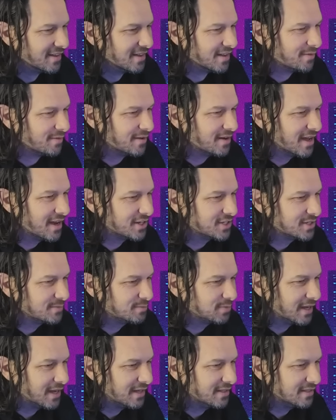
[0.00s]
when I actually
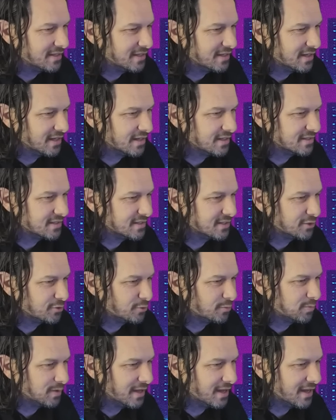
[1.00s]
played the
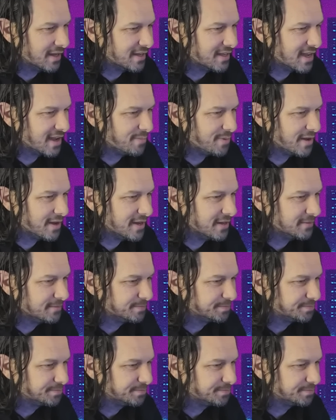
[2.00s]
single player campaign.